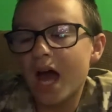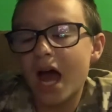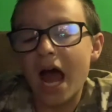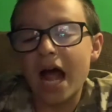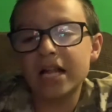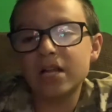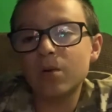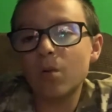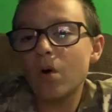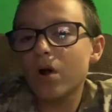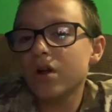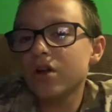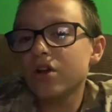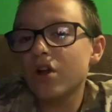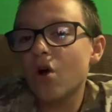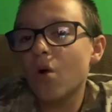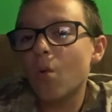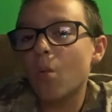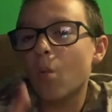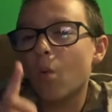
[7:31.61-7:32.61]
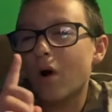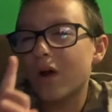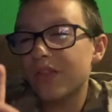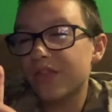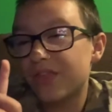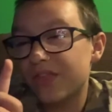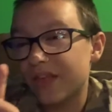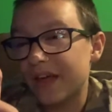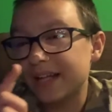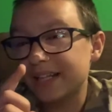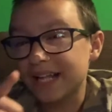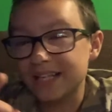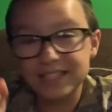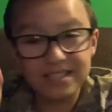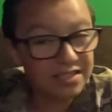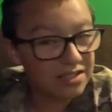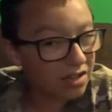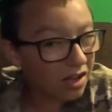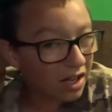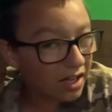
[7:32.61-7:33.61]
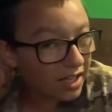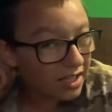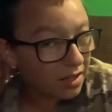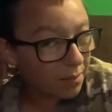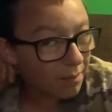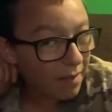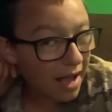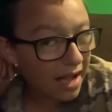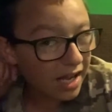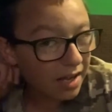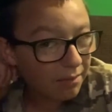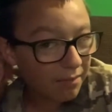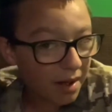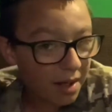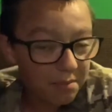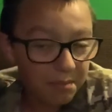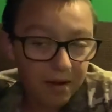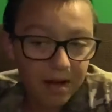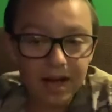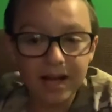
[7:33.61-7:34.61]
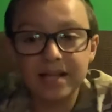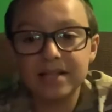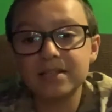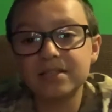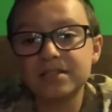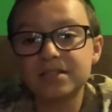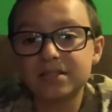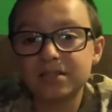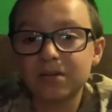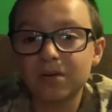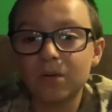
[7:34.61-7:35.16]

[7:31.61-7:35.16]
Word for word: And you want to know one thing that's stuck in the back of my mind